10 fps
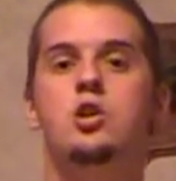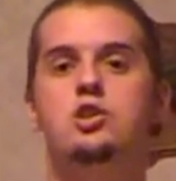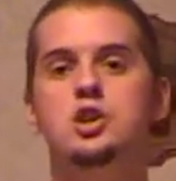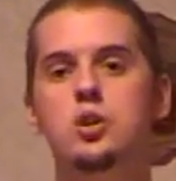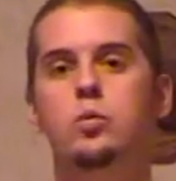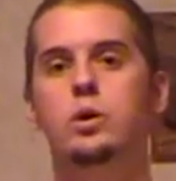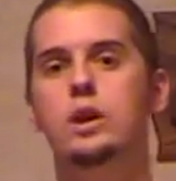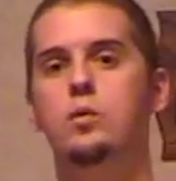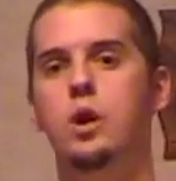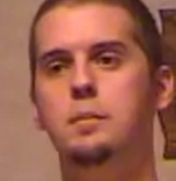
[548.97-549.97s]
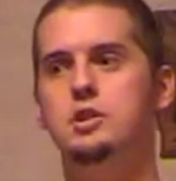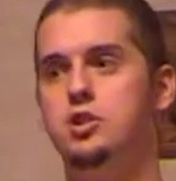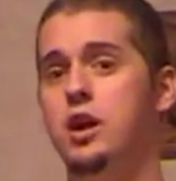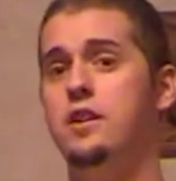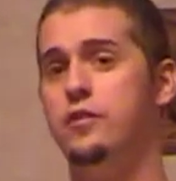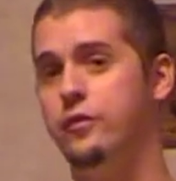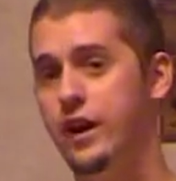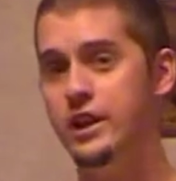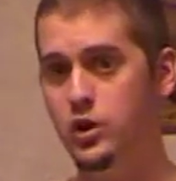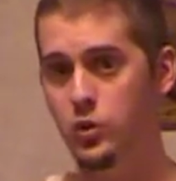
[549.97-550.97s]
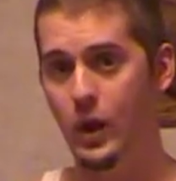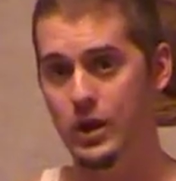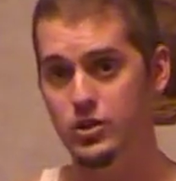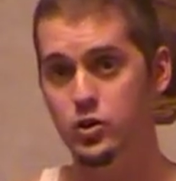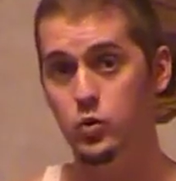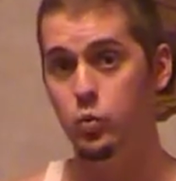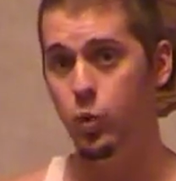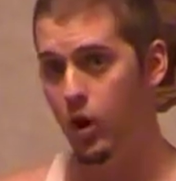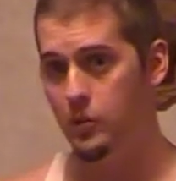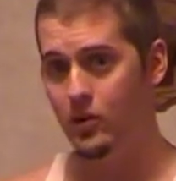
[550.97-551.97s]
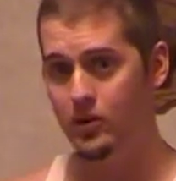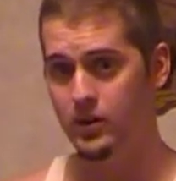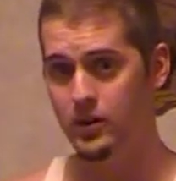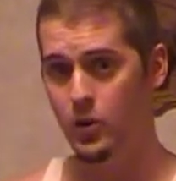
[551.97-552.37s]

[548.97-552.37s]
do you really want to be trying to fight your way through Walmart